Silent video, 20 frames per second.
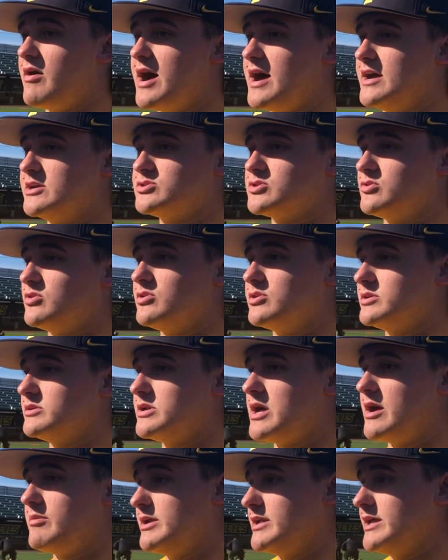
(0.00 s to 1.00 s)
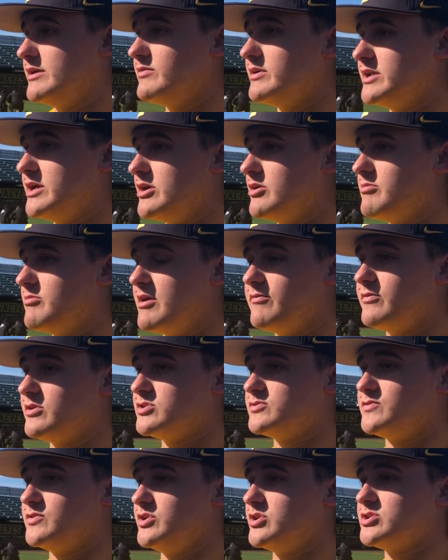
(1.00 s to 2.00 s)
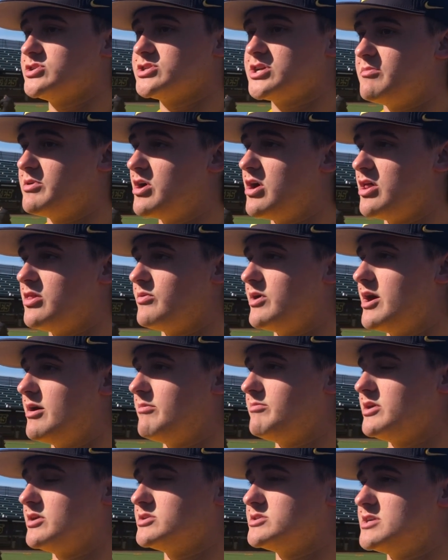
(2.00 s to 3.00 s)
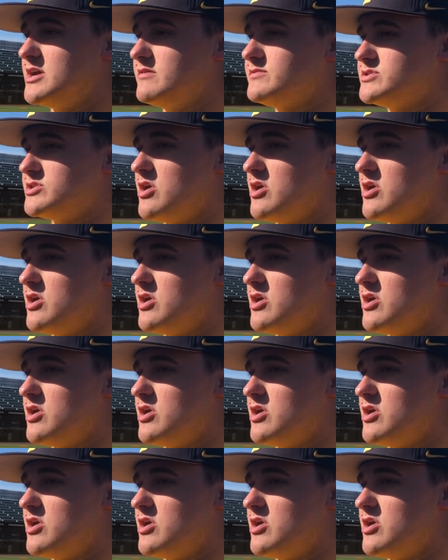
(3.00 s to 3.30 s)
high school. And I mean, even here, my first few years coming all the way up here and stuff.